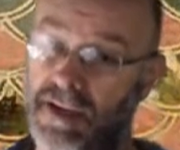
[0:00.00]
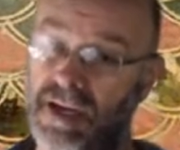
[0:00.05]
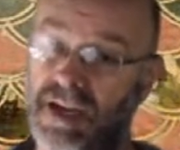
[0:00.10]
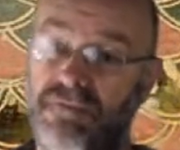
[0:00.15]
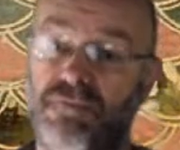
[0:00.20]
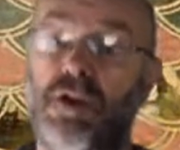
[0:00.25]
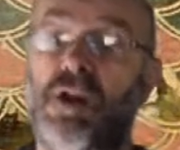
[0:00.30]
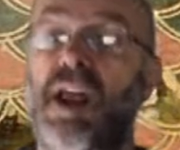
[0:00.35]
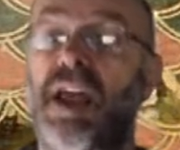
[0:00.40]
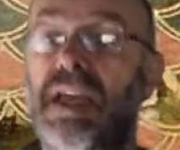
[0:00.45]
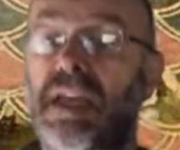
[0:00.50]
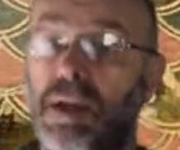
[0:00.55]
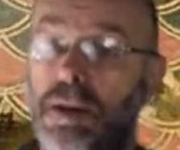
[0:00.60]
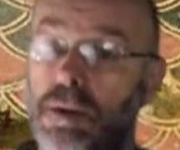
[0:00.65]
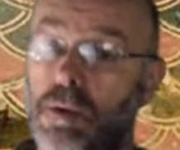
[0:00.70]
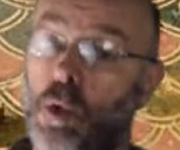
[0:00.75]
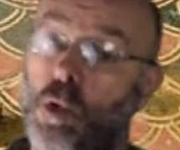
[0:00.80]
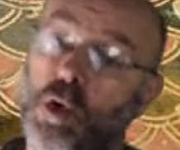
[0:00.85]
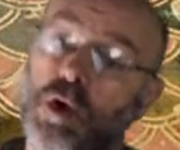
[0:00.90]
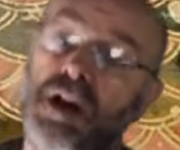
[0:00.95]
If you like,
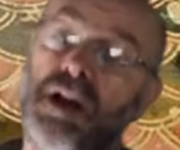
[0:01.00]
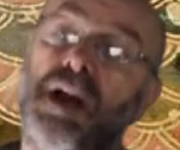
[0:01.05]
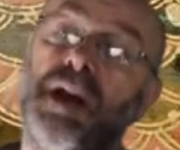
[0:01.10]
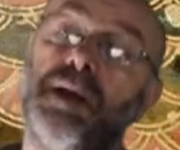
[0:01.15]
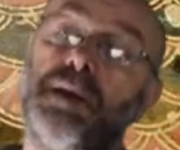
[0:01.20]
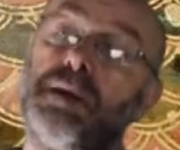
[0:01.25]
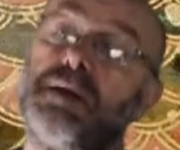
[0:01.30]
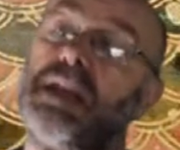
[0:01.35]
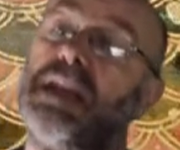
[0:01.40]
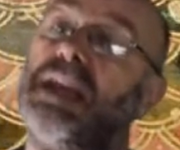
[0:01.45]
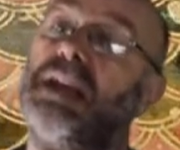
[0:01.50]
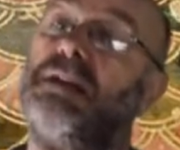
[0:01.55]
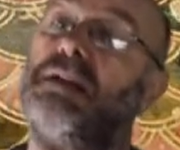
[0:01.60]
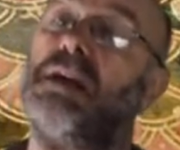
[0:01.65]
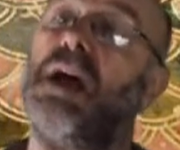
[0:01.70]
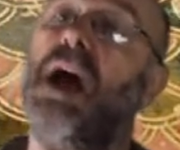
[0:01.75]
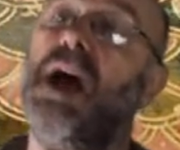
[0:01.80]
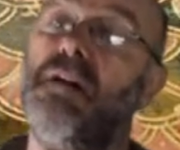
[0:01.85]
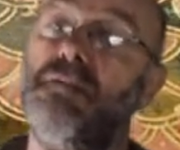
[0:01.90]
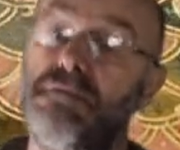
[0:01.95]
it's organized
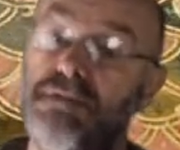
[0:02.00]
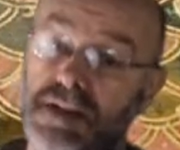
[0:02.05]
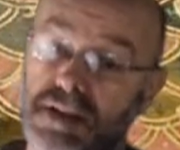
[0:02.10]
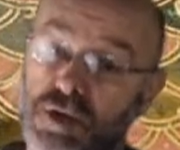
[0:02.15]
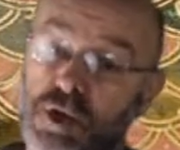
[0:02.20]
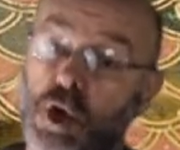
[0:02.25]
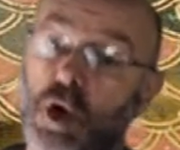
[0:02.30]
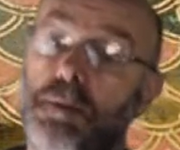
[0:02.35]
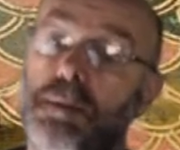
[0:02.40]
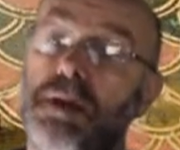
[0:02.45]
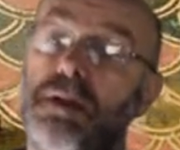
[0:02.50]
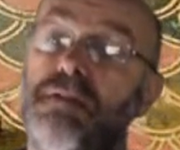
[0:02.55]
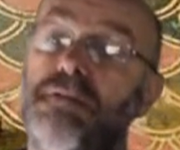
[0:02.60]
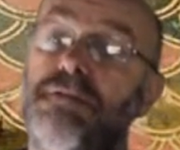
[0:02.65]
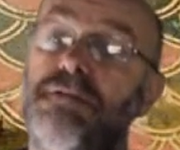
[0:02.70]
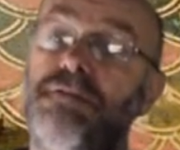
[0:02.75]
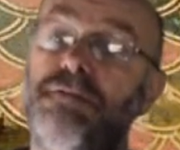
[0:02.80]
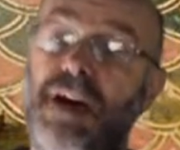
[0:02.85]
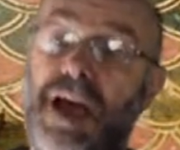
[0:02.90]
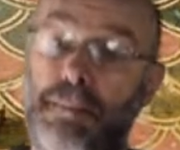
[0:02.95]
in terms of
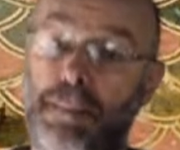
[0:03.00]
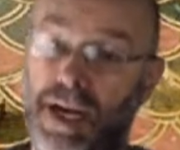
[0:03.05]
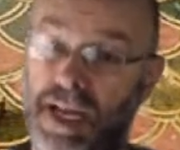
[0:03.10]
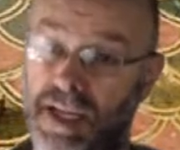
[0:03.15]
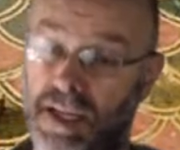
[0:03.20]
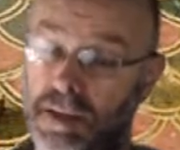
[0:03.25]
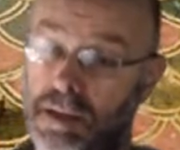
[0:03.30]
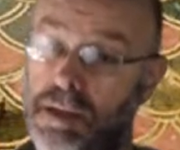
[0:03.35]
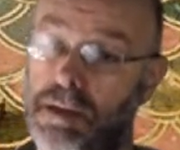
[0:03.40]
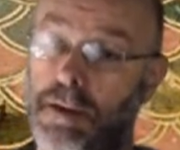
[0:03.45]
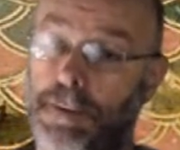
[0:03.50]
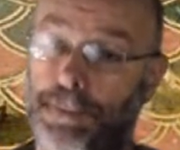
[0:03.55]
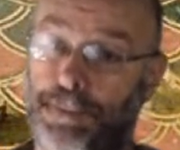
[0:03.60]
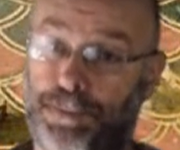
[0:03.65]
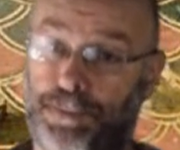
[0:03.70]
families.